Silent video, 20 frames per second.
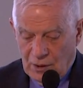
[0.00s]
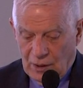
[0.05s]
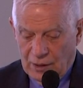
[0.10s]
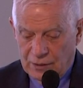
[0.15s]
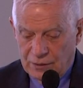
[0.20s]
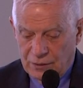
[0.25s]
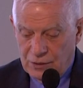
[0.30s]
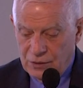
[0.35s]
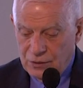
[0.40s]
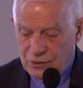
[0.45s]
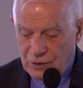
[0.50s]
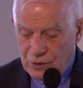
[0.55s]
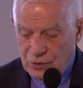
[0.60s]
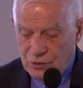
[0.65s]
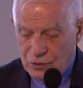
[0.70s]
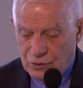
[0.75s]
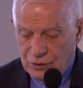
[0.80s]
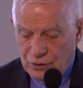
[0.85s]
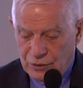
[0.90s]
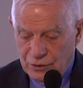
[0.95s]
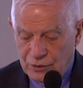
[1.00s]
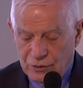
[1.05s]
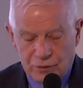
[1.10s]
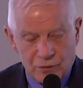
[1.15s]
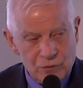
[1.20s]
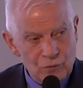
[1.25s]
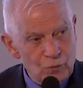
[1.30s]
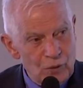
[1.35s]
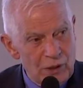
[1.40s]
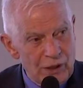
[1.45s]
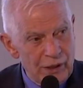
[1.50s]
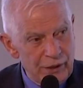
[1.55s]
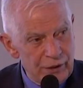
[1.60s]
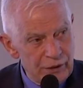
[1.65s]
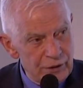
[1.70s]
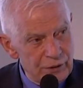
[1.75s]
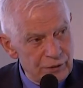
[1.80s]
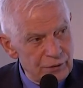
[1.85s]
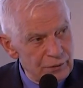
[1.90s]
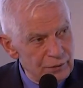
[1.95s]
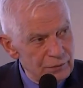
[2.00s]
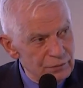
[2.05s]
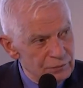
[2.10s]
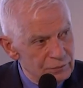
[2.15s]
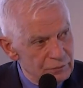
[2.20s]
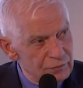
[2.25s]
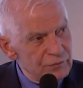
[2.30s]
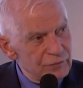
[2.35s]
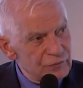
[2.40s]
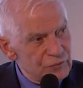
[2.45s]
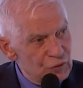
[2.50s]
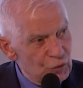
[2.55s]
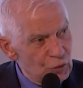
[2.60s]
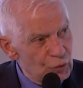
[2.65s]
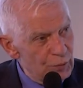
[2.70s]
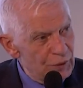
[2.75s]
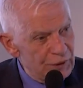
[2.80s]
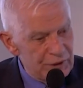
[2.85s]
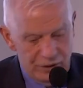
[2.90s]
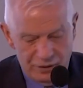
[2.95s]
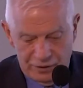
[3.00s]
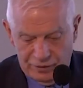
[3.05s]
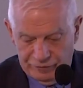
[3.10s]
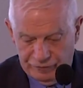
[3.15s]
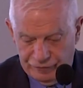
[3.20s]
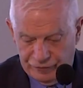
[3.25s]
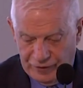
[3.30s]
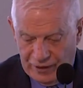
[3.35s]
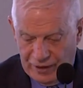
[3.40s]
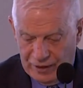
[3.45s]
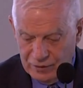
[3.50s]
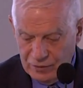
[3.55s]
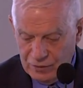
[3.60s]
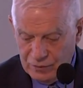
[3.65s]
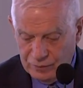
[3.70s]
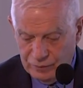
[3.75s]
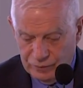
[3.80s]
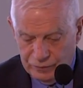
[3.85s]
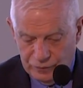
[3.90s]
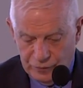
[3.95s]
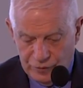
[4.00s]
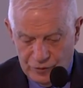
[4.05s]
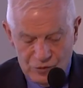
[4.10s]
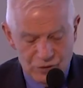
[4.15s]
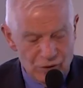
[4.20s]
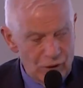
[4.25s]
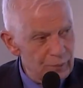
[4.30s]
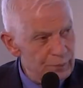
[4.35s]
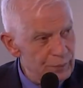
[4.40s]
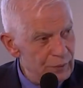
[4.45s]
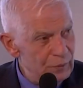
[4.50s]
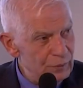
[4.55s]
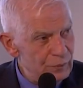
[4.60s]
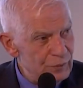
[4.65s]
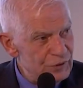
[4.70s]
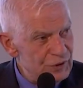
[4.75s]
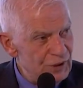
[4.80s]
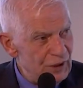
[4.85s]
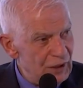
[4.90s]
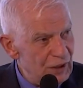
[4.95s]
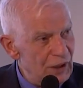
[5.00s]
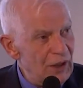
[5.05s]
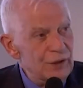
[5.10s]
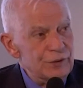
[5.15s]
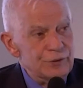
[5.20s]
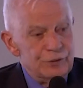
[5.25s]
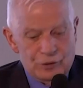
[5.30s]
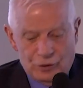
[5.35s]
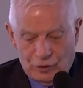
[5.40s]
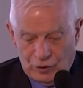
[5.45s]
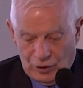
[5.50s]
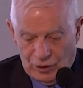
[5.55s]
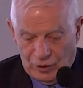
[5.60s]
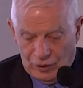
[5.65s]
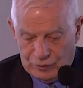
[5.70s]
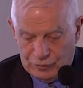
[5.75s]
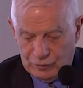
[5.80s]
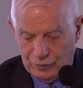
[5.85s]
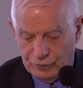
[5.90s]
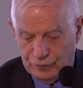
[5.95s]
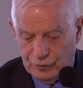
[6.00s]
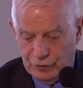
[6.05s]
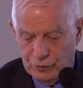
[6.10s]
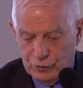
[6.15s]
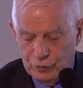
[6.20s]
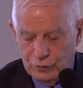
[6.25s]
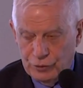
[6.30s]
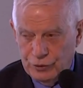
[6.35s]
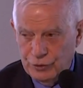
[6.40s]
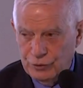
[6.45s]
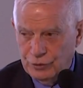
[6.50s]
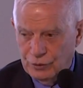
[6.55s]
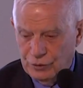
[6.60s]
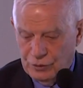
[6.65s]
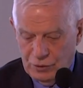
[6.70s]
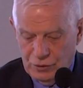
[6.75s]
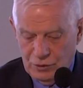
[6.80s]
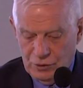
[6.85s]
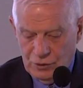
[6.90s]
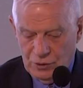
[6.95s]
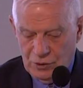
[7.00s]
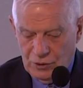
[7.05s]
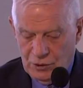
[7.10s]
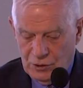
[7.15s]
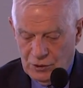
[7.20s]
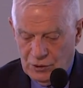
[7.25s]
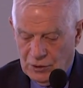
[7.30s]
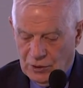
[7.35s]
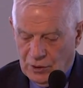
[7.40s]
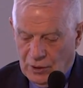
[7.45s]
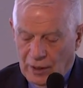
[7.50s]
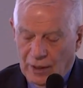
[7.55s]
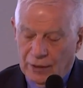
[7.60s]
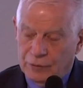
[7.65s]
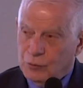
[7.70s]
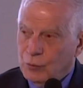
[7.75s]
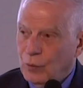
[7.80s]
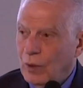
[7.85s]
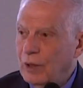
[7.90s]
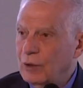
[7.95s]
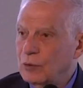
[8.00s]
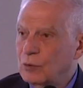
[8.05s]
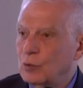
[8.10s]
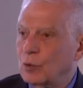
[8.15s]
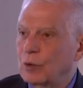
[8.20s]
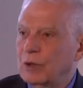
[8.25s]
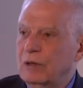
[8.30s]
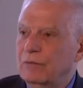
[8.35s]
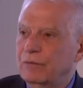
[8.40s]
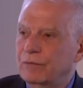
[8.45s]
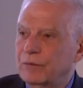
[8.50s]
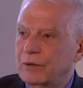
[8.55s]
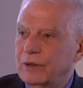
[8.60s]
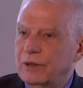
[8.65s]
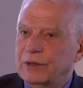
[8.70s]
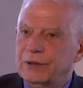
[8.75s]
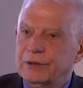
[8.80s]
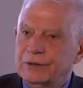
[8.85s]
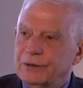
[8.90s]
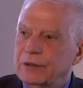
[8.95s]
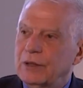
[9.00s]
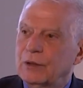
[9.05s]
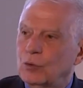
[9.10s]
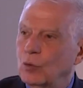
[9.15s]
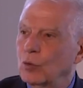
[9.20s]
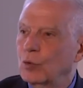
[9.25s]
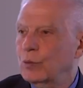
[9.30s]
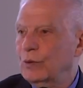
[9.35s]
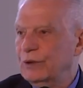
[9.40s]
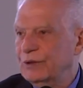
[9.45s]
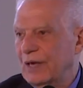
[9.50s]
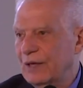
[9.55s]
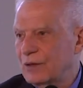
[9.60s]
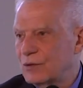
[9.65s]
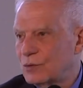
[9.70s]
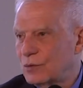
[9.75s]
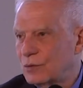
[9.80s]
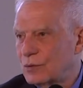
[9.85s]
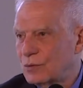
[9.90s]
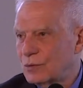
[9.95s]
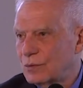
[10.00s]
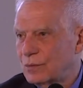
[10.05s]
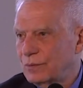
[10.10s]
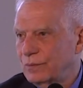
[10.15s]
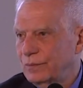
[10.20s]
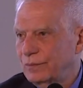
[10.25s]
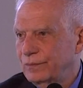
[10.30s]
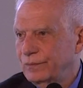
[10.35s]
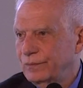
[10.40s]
and this is uh, why Germany and France, for example, which are at the heart of the Union, are trying to give uh, concrete answers.